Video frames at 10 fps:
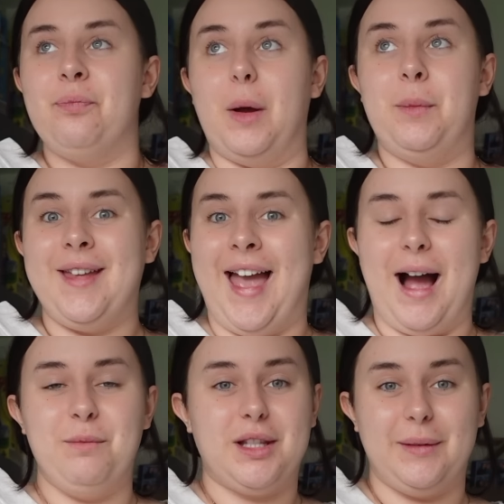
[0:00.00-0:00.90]
but yeah,
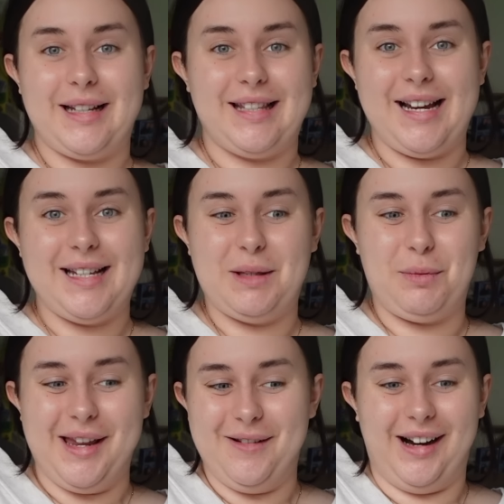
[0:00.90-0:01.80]
I'm so excited to
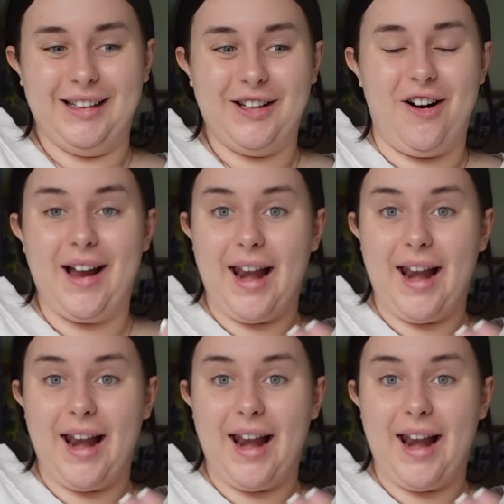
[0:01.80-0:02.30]
bring you all along,